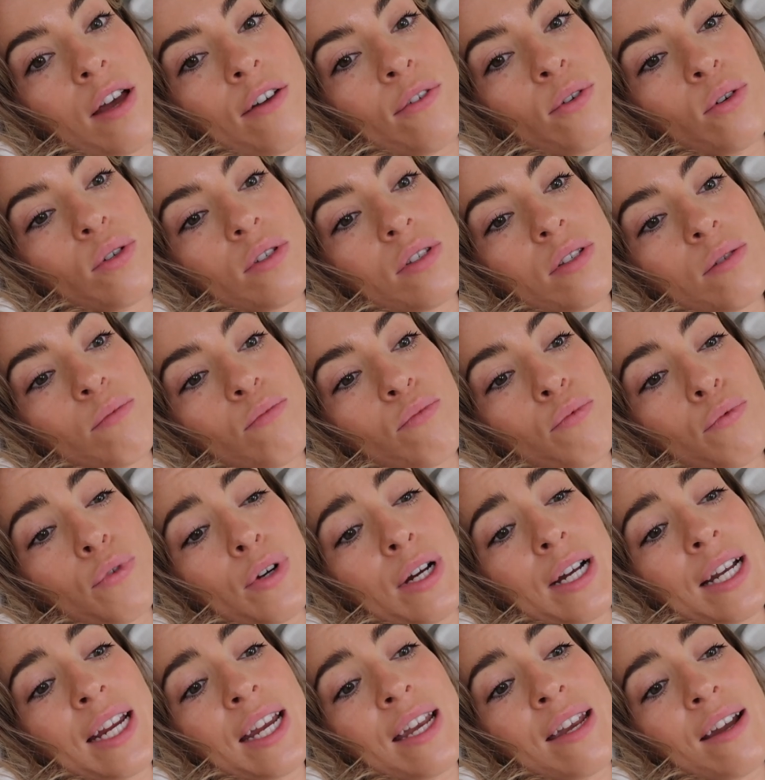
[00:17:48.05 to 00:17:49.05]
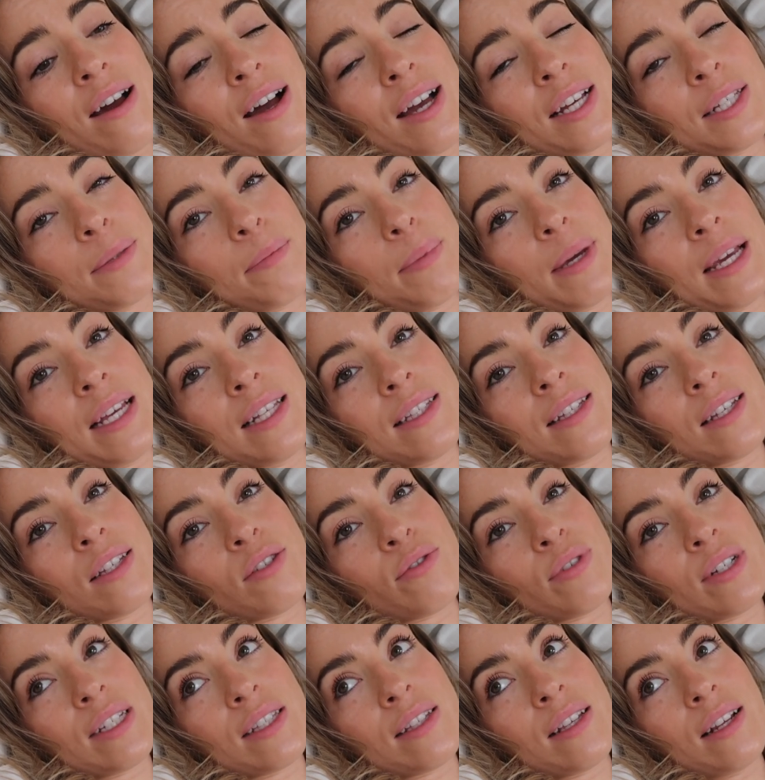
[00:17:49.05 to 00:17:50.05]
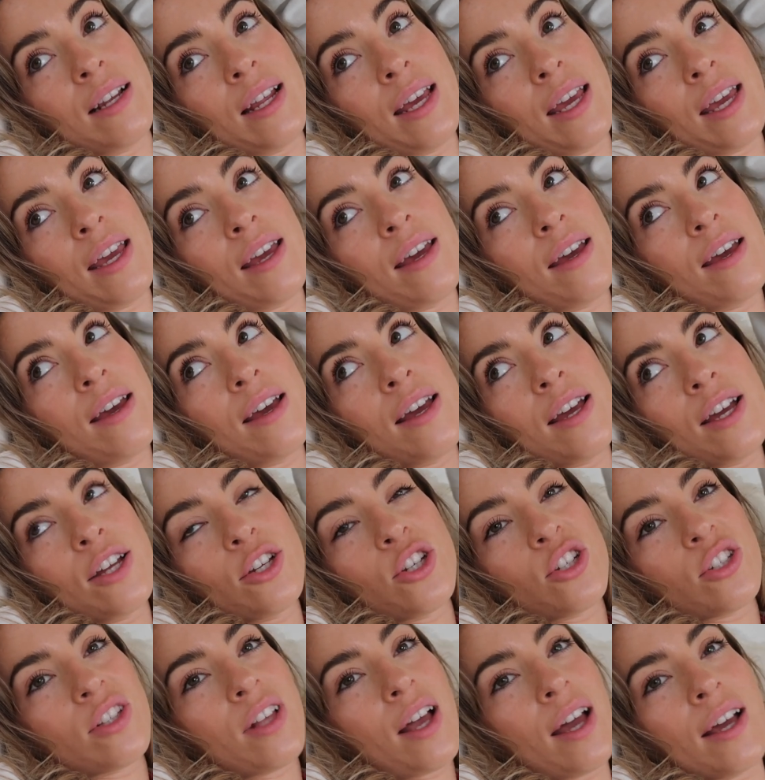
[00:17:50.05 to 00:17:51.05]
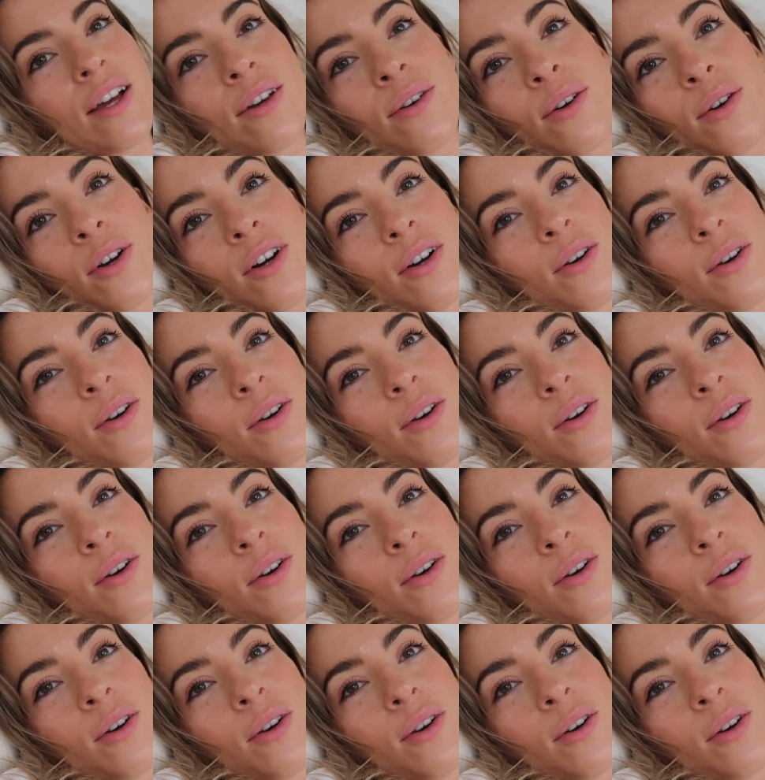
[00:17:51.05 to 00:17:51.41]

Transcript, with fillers: i've got some really nice pieces recently just like